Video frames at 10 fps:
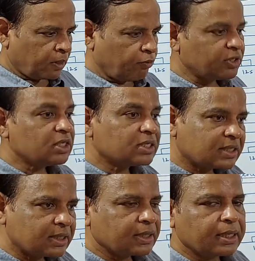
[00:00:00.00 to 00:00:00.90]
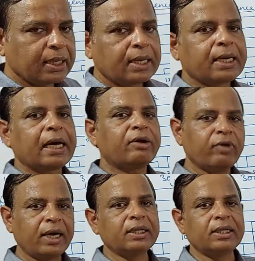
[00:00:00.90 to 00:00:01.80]
which is
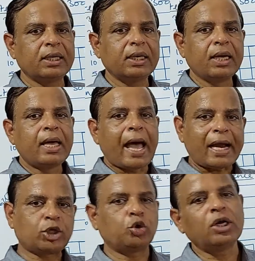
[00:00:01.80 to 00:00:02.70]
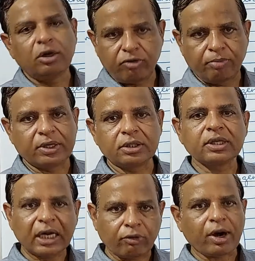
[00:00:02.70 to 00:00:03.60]
conveying the actual information, the
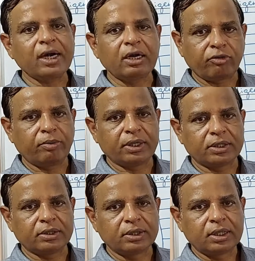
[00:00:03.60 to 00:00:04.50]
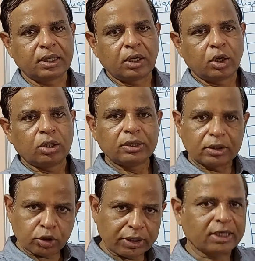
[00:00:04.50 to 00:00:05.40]
required information?
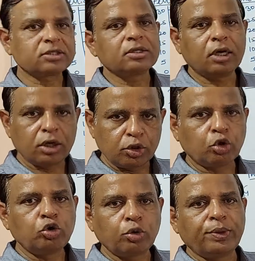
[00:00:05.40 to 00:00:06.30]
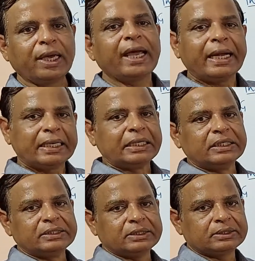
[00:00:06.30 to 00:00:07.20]
So that is known to be a
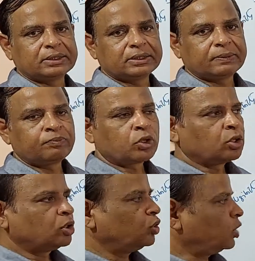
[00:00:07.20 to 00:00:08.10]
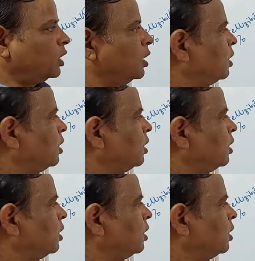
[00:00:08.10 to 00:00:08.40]
intelligence. Okay,